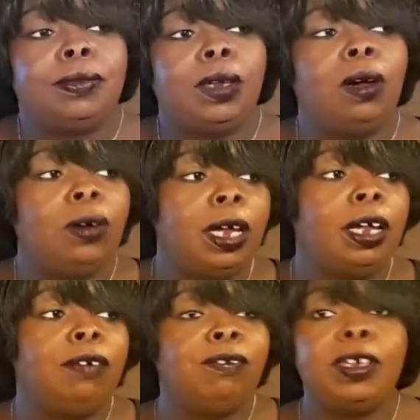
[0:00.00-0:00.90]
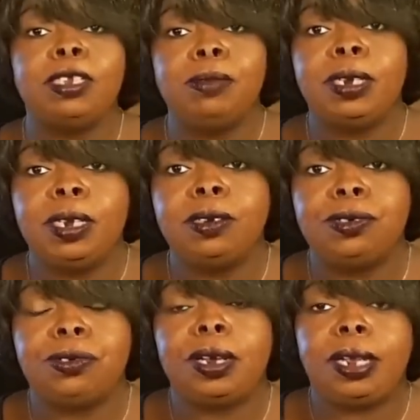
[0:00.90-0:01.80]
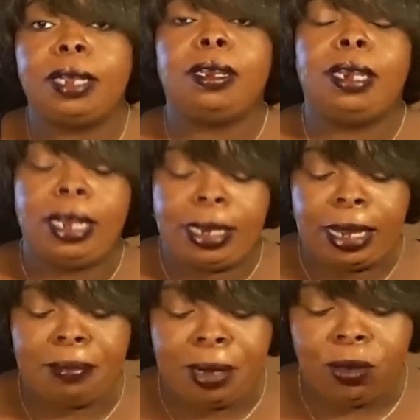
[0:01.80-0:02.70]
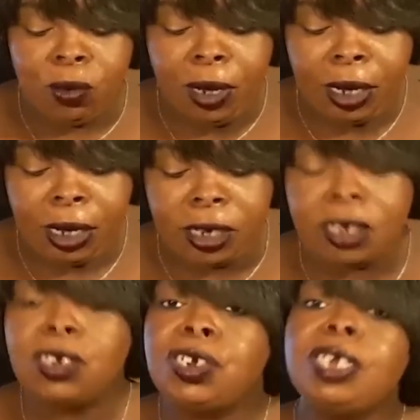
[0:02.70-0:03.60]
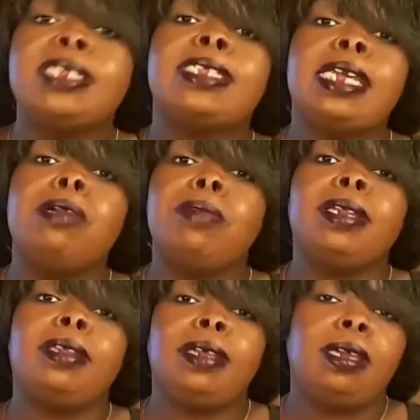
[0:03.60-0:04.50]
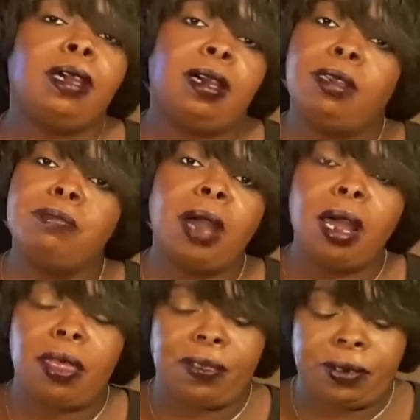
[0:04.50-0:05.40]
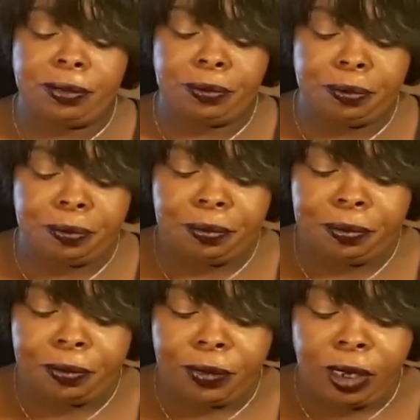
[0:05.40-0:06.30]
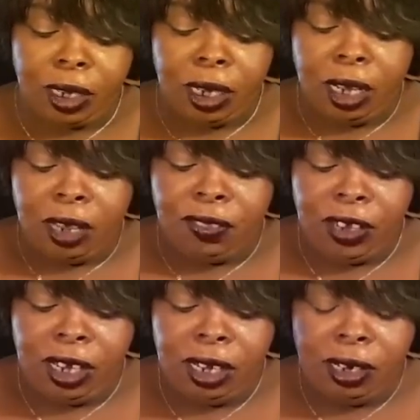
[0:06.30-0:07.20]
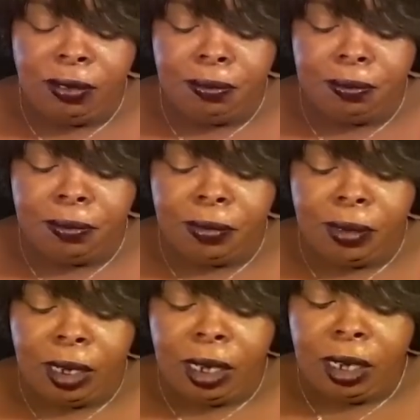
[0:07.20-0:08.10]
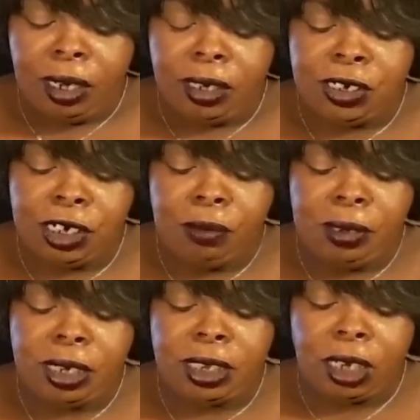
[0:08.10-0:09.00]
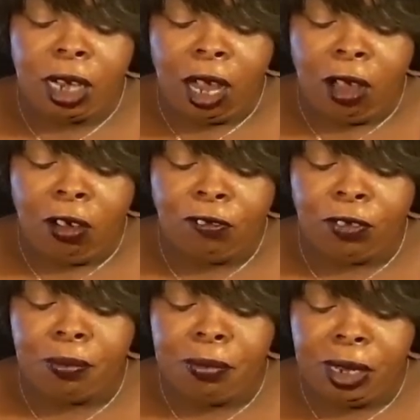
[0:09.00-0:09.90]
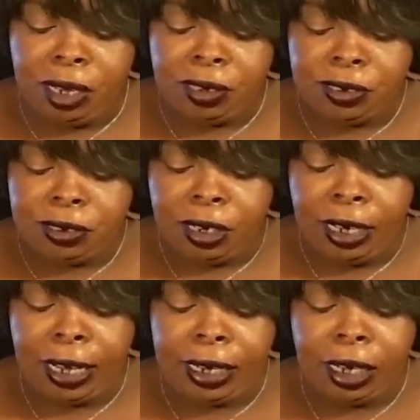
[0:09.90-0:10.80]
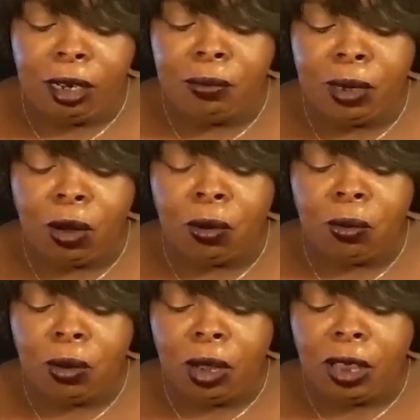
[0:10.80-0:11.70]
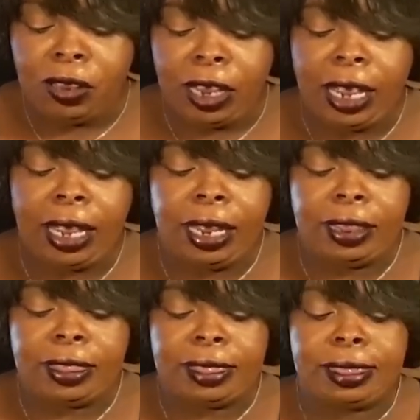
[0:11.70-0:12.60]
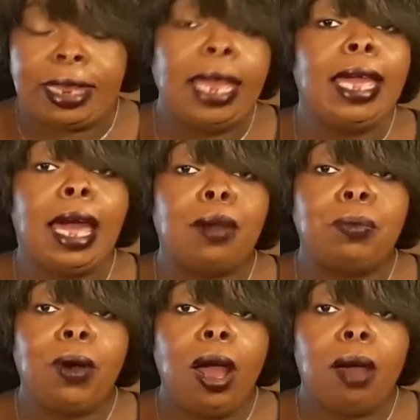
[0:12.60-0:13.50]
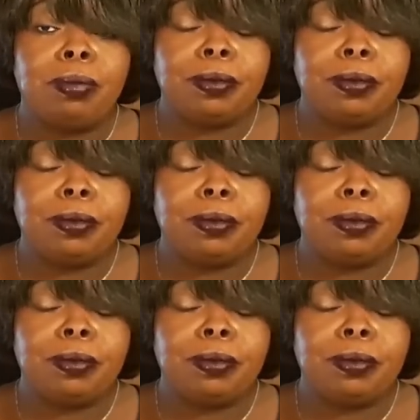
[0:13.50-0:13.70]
Okay, fix me another drink and let that be what it is. She's seemingly unbothered. Then Jim gets a call from Mitch letting him know that they got a problem.